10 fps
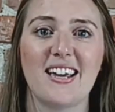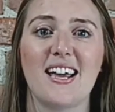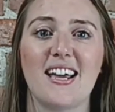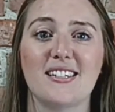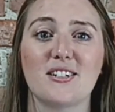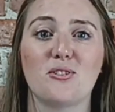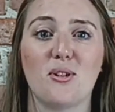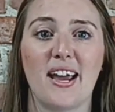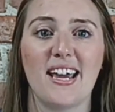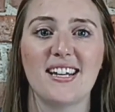It's a
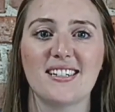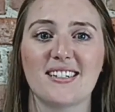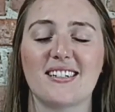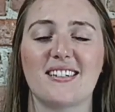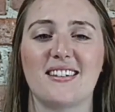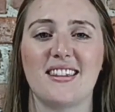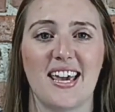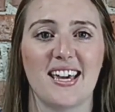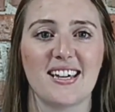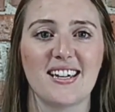great
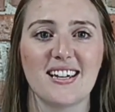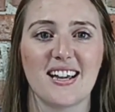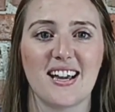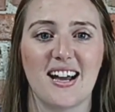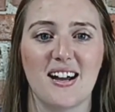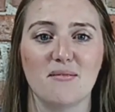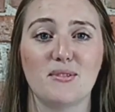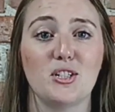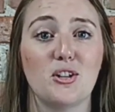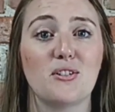thing
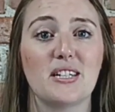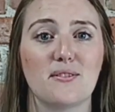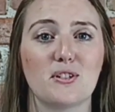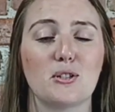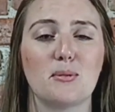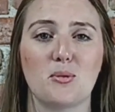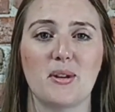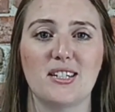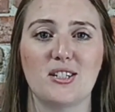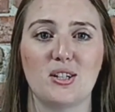to know the difference
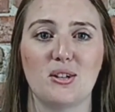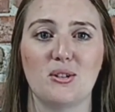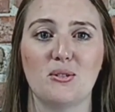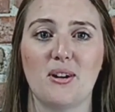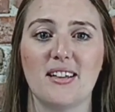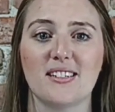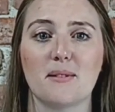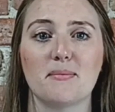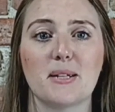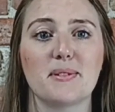between the two.
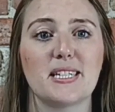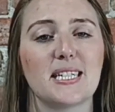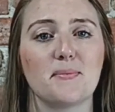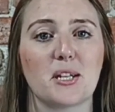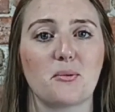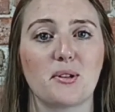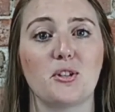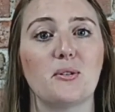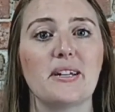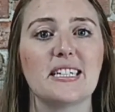Sometimes it seems like we're
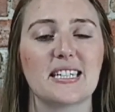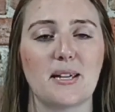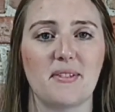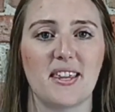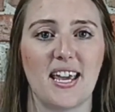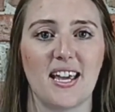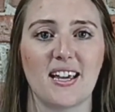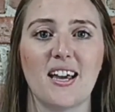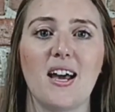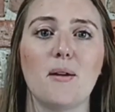doing the same
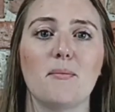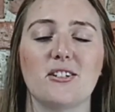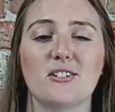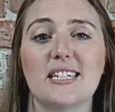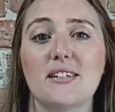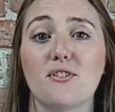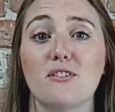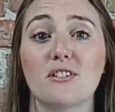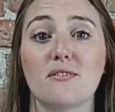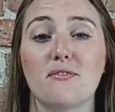thing, but there's a
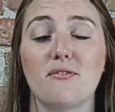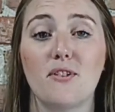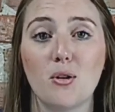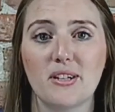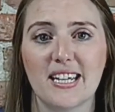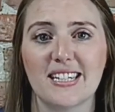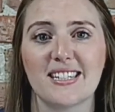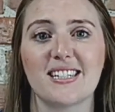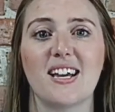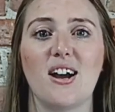different focus
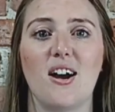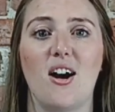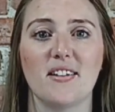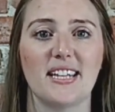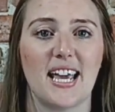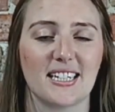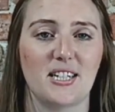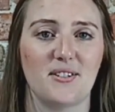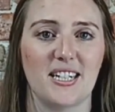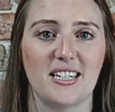on the
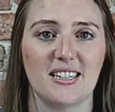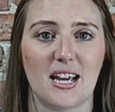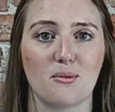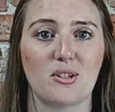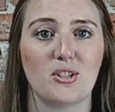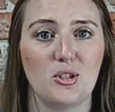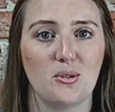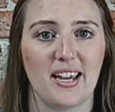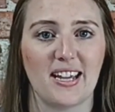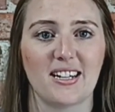activity that we're
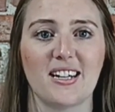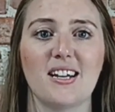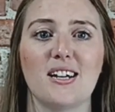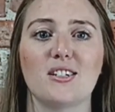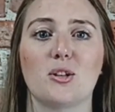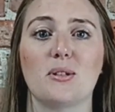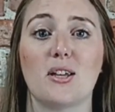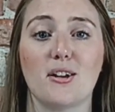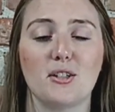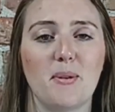doing. So with
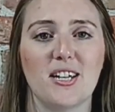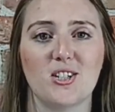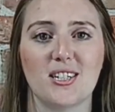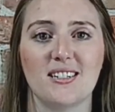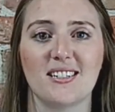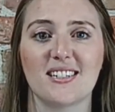occupational